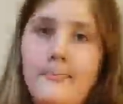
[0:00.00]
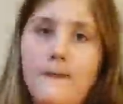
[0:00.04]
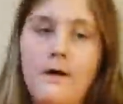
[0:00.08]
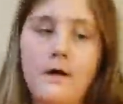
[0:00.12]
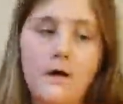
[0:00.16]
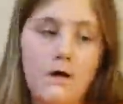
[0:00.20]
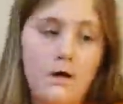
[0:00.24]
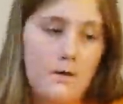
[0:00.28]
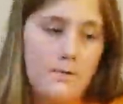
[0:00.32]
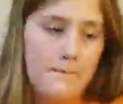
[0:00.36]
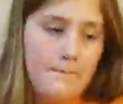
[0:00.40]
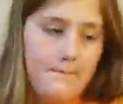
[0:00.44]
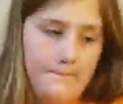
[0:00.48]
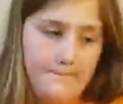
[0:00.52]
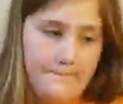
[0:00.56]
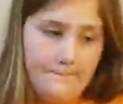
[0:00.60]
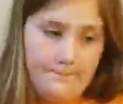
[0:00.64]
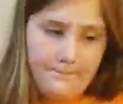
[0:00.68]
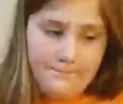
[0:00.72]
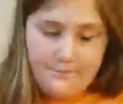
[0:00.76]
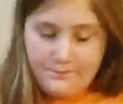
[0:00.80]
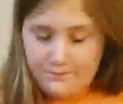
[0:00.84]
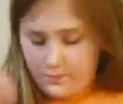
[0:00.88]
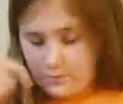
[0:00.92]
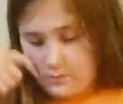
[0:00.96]
Um,
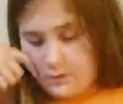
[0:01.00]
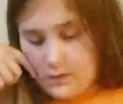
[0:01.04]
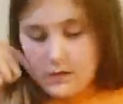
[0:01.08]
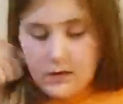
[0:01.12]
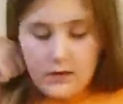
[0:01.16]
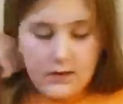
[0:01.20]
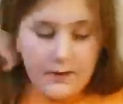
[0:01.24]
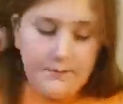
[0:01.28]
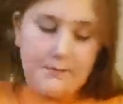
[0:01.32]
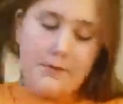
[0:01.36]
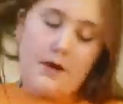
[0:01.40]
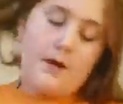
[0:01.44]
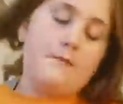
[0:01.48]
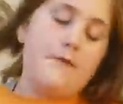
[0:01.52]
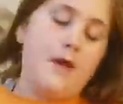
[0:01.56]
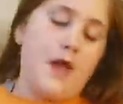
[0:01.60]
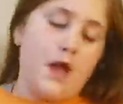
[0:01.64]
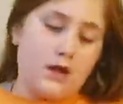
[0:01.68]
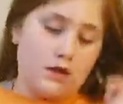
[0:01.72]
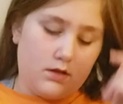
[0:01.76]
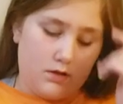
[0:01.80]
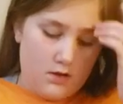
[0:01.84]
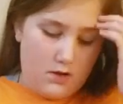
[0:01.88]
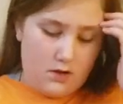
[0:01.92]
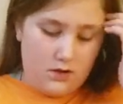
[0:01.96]
in my
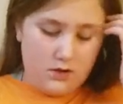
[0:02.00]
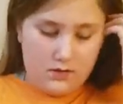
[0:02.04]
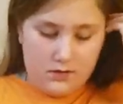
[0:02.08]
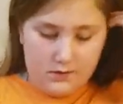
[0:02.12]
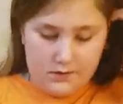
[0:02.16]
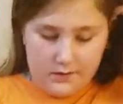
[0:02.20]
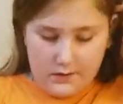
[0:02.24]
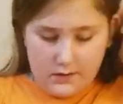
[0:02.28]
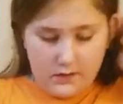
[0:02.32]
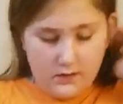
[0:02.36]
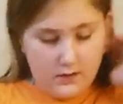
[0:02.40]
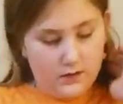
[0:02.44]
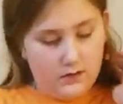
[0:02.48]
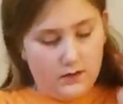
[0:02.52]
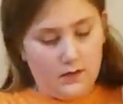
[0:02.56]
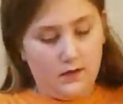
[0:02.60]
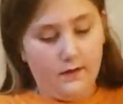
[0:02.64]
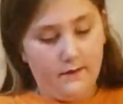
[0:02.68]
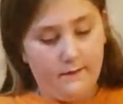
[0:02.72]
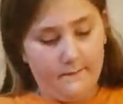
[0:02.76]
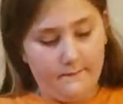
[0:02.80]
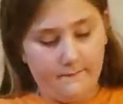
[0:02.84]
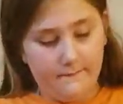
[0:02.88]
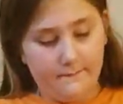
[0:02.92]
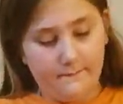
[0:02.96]
bag, not in
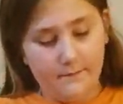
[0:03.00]
here,